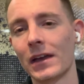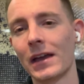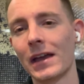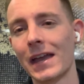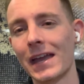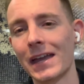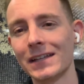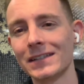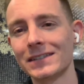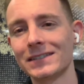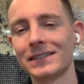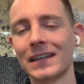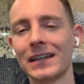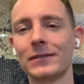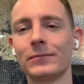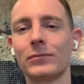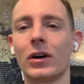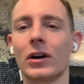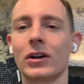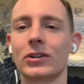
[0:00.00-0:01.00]
and
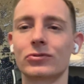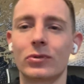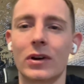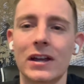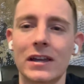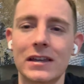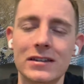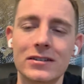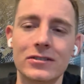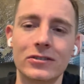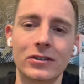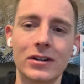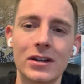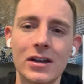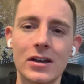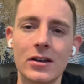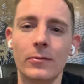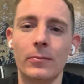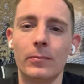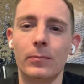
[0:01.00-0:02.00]
Sandbox right here
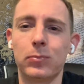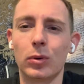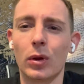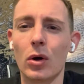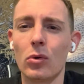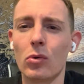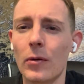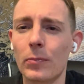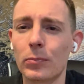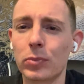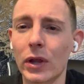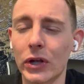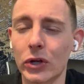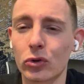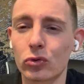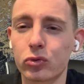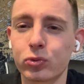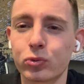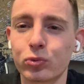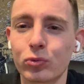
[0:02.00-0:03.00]
blow up
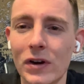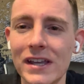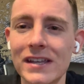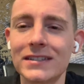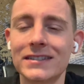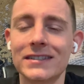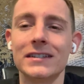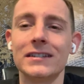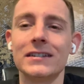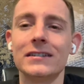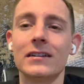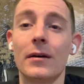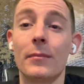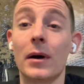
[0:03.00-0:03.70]
like crazy